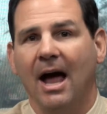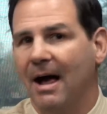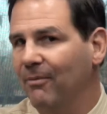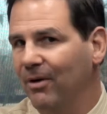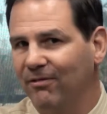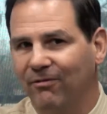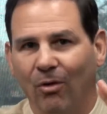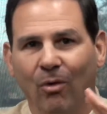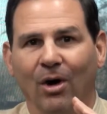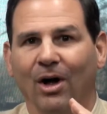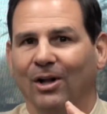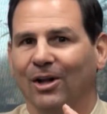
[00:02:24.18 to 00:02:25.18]
It would
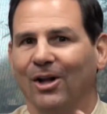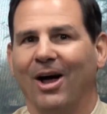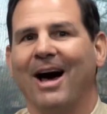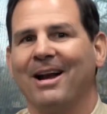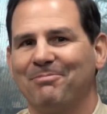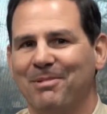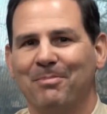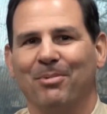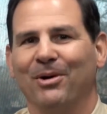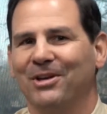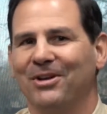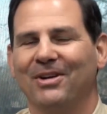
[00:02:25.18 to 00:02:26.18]
fool a lot of
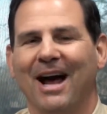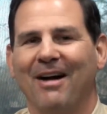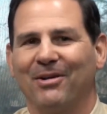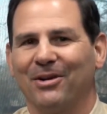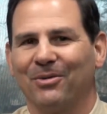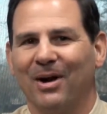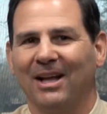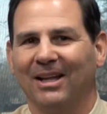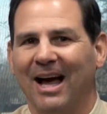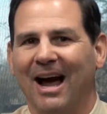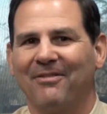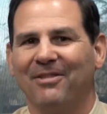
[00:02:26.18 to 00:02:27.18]
people, and you'd have a great
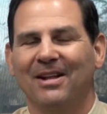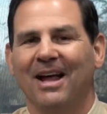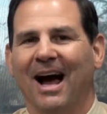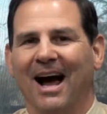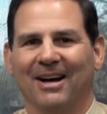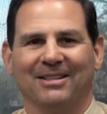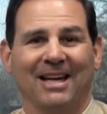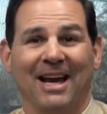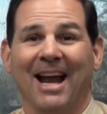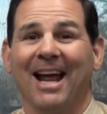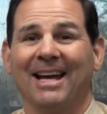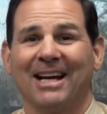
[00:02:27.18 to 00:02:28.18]
laugh
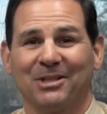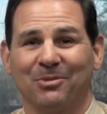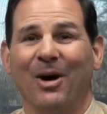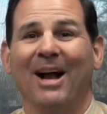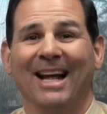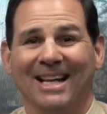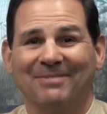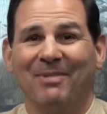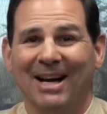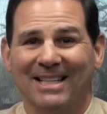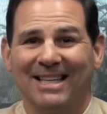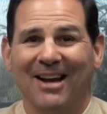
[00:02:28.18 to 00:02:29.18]
saying, hey, guess what? It's
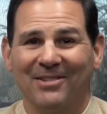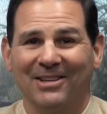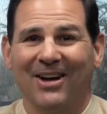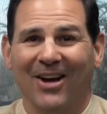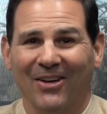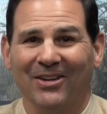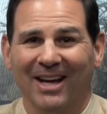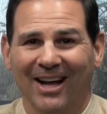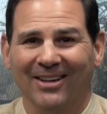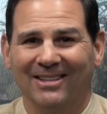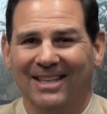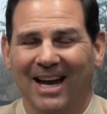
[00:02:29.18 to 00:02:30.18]
my $7
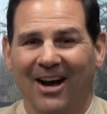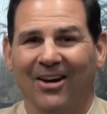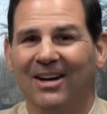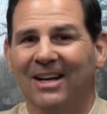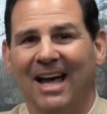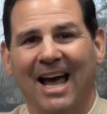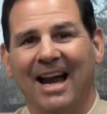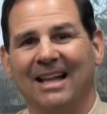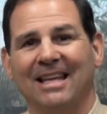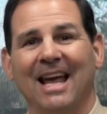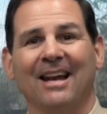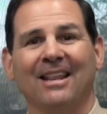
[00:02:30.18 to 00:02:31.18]
Yellowtail. And at
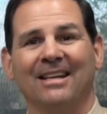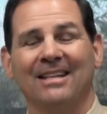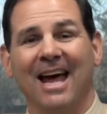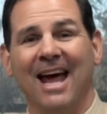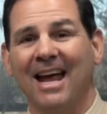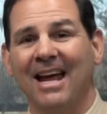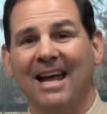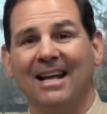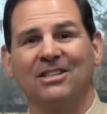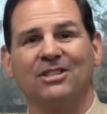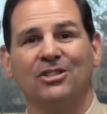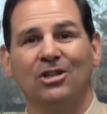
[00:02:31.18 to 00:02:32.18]
the end of the day,
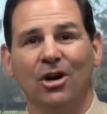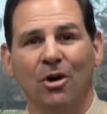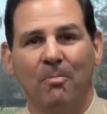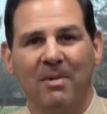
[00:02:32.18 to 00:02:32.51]
it's two